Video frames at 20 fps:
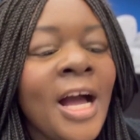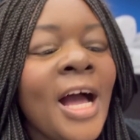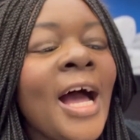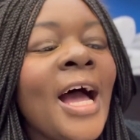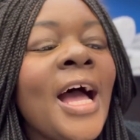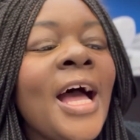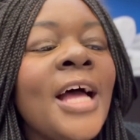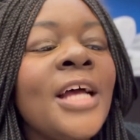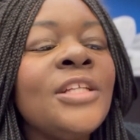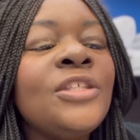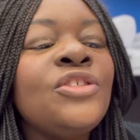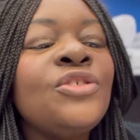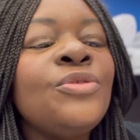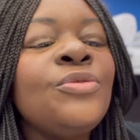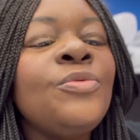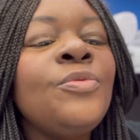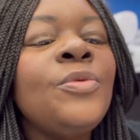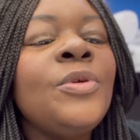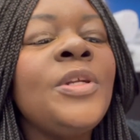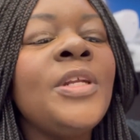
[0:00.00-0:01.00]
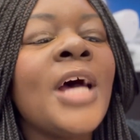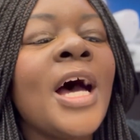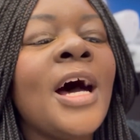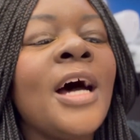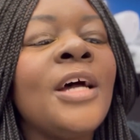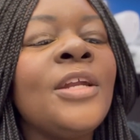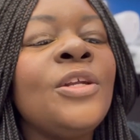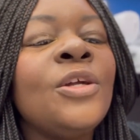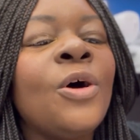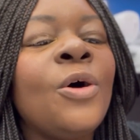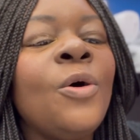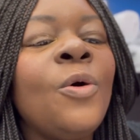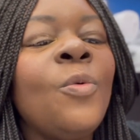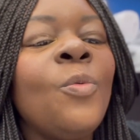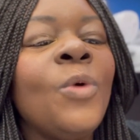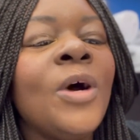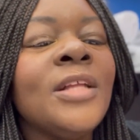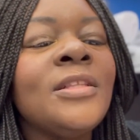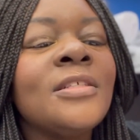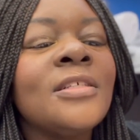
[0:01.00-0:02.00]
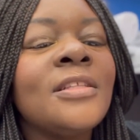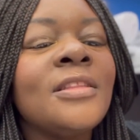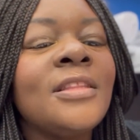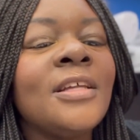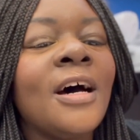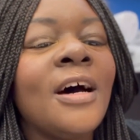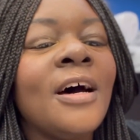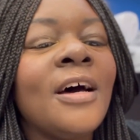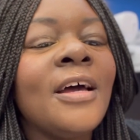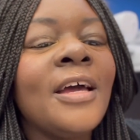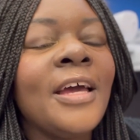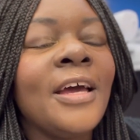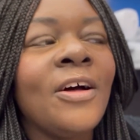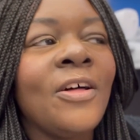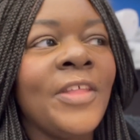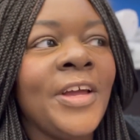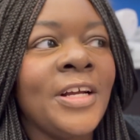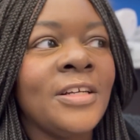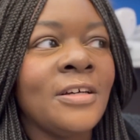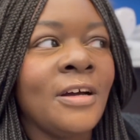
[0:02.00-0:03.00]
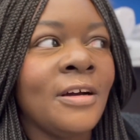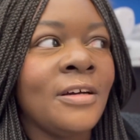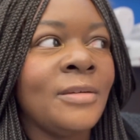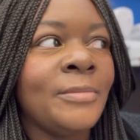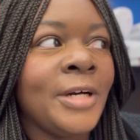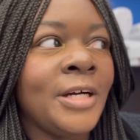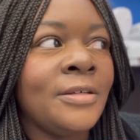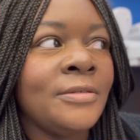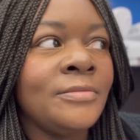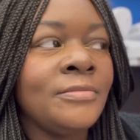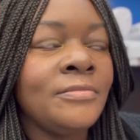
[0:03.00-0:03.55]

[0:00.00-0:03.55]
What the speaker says: I do not know what the hell they are talking about.